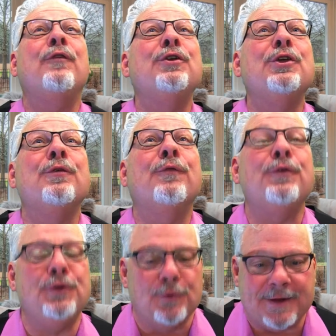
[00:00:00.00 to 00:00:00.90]
for you, for
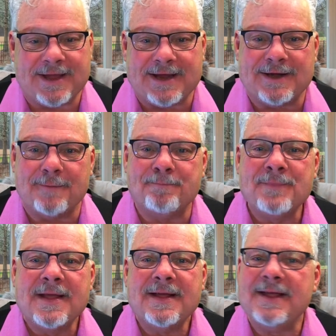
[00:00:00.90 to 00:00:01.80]
your kingdom,
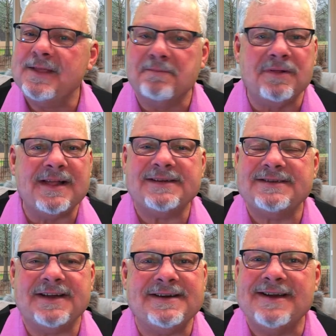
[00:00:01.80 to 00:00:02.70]
in the
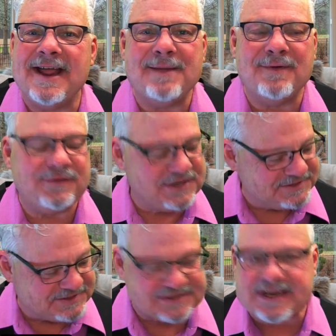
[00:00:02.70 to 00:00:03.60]
blessed name of
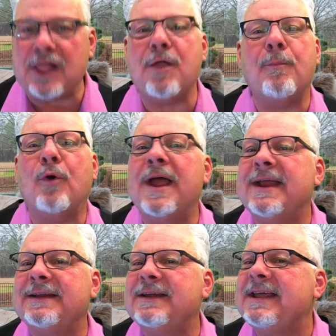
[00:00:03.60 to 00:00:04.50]
Jesus.
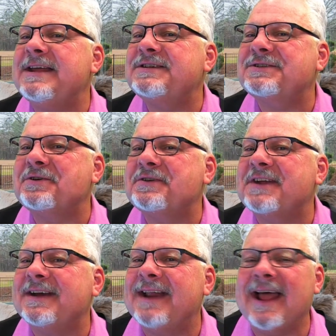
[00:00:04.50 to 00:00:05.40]
Celebrate Easter
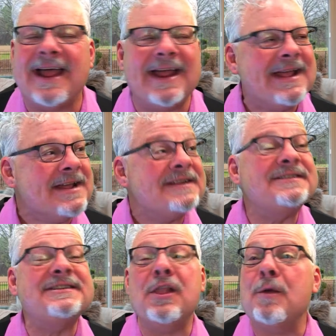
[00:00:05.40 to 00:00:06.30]
today.
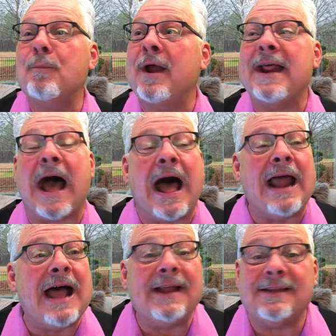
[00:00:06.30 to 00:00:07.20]
Celebrate, I
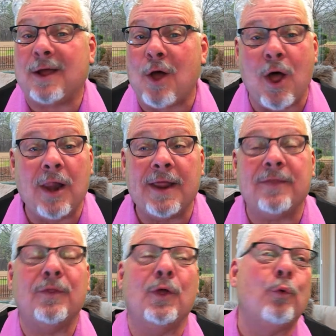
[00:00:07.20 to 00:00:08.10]
like to call
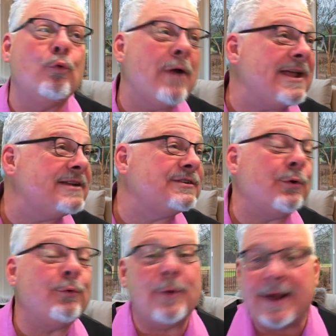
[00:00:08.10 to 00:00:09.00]
it the
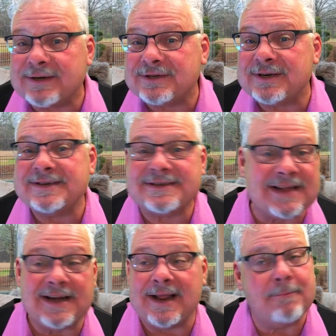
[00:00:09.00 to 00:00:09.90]
Resurrection
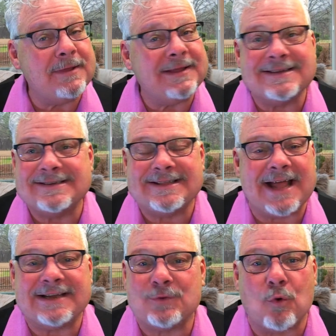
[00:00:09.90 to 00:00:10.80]
Sunday, because
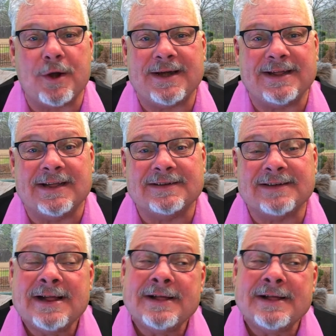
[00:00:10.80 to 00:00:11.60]
that's what it is.